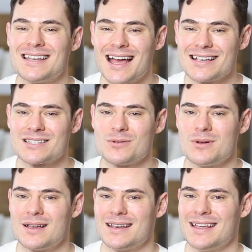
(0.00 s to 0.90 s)
in high
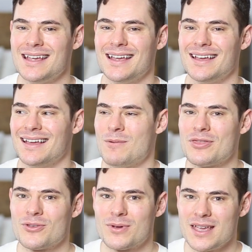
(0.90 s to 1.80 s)
school and he
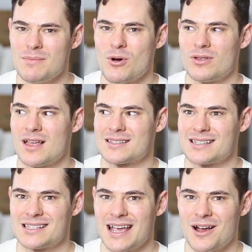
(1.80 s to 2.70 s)
went through chemo and lost
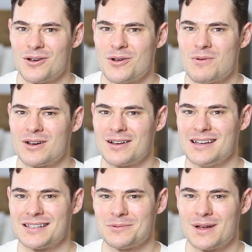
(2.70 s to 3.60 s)
his hair, no wonder he doesn't